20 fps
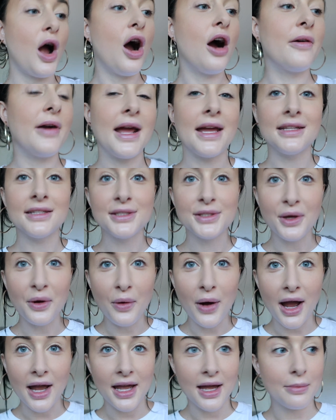Alright,
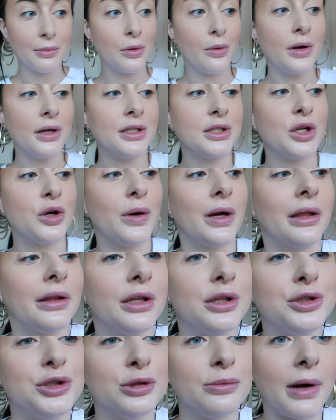so I am going to
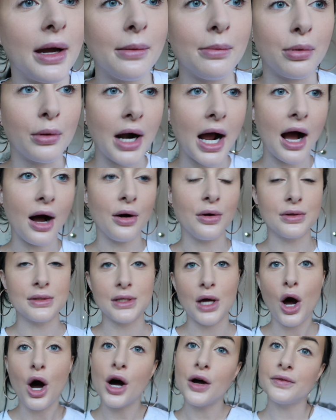quickly do my
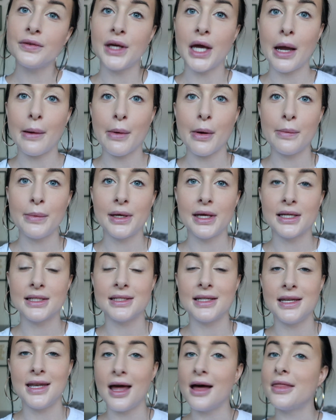brows off camera
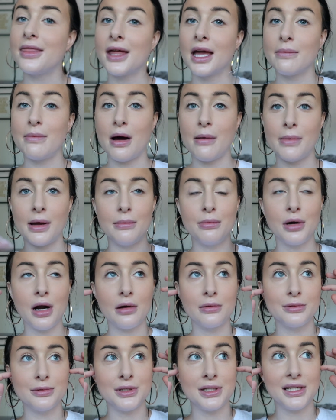because nothing about my
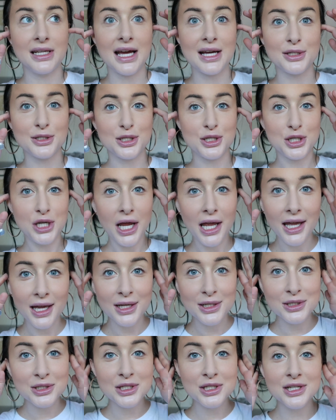brow routine has
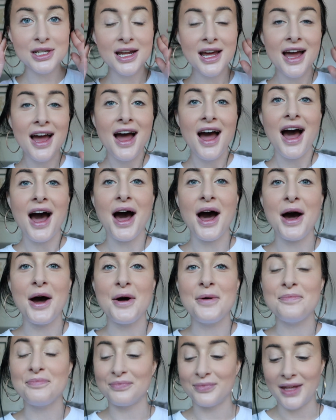changed.
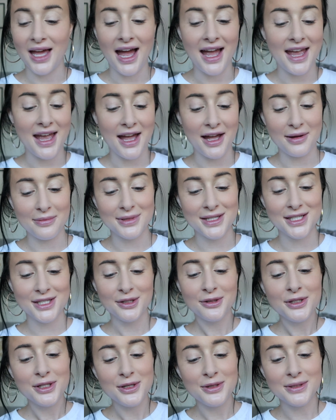I am
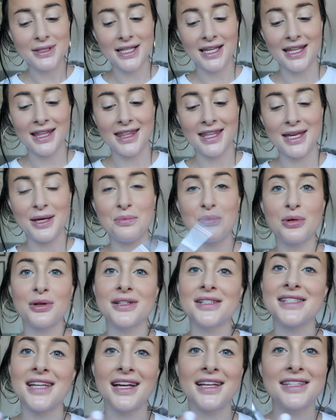still using the
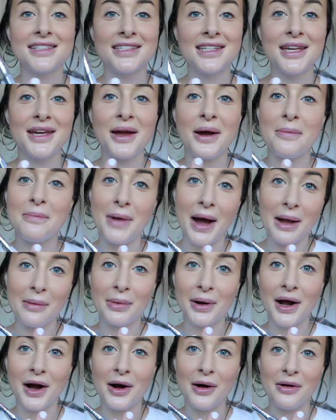Precisely My
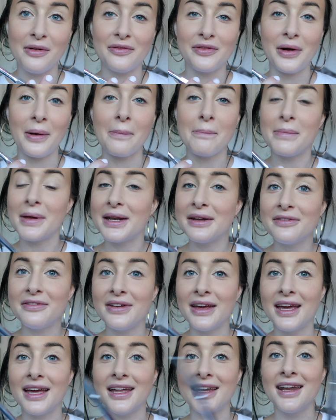Brow from
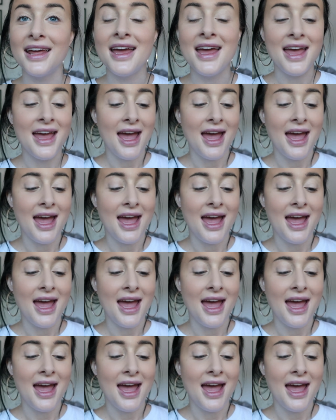Benefit.